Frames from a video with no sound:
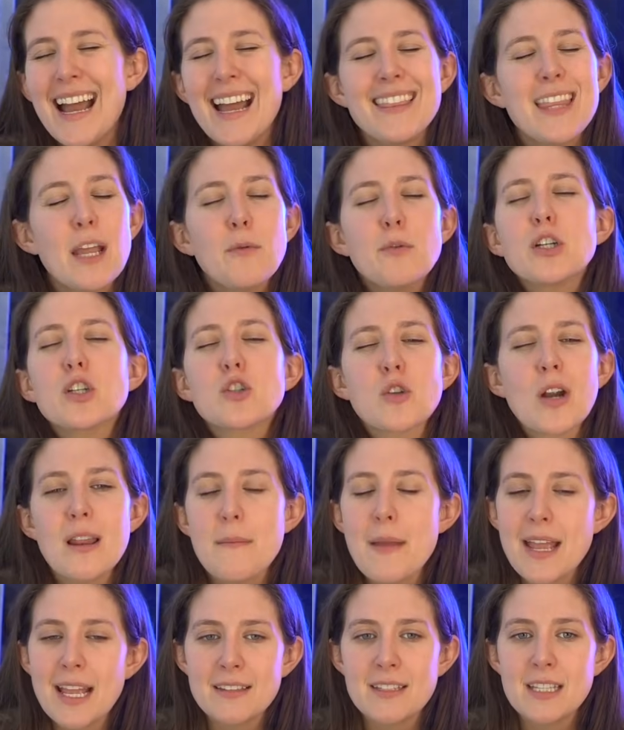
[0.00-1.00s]
They were just trying to
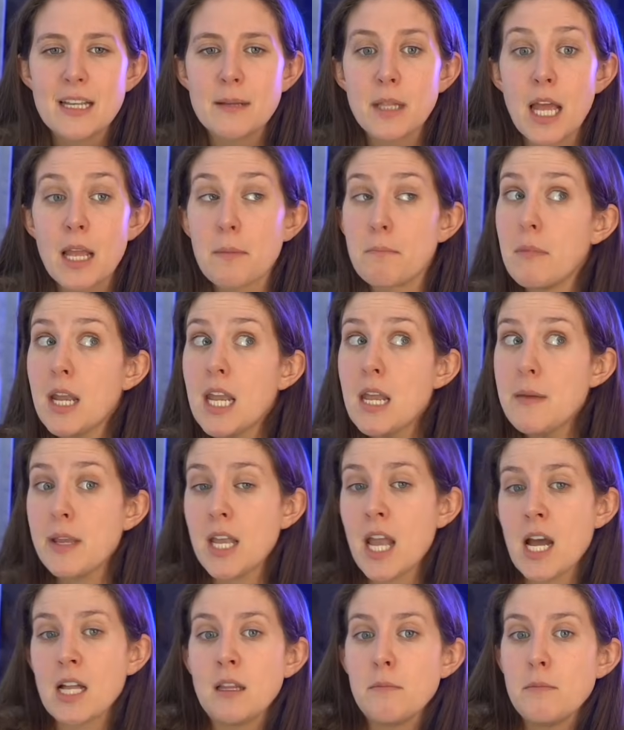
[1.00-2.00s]
make it seem like maybe
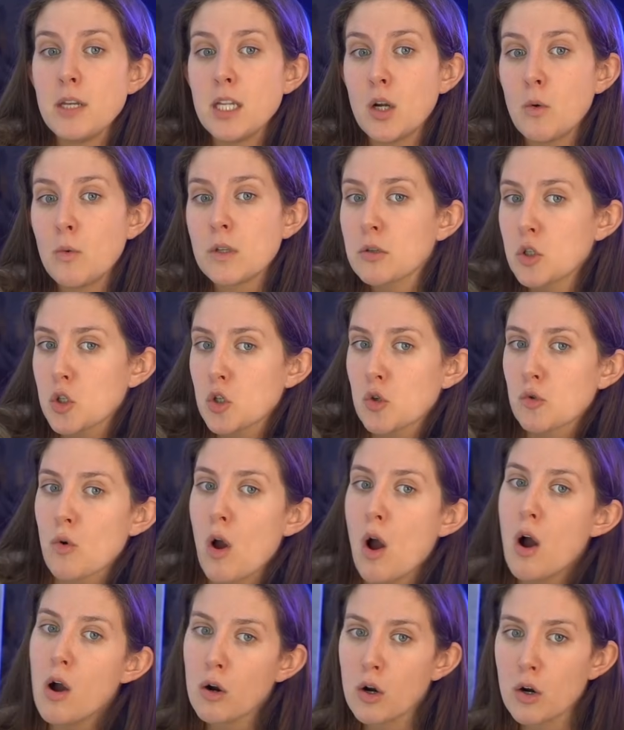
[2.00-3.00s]
Alameda was
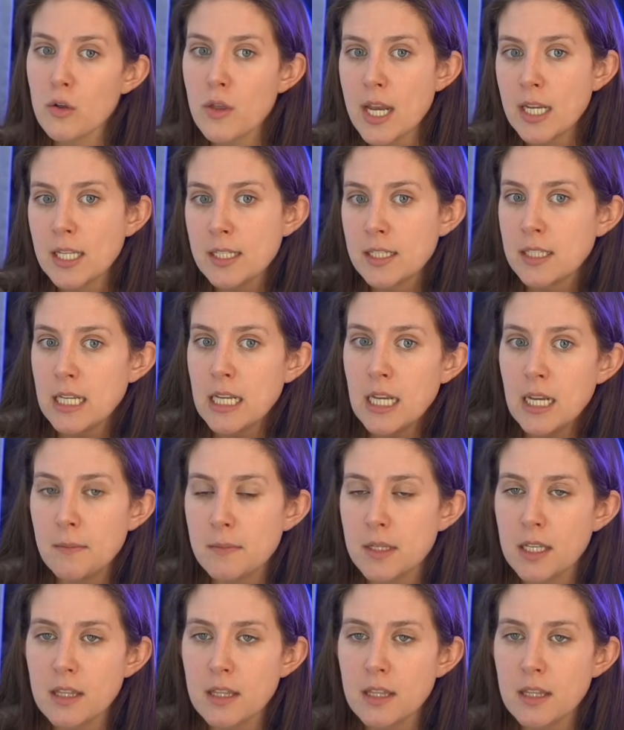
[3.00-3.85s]
stronger than it seemed,